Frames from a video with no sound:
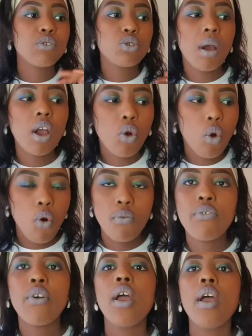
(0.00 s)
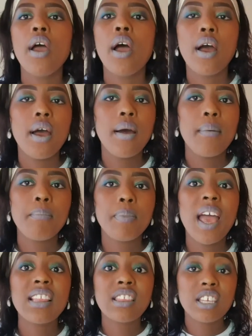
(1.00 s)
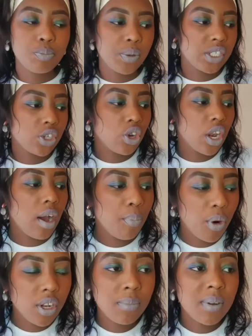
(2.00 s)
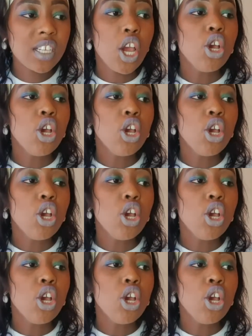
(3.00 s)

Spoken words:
to mark off at this particular appointment.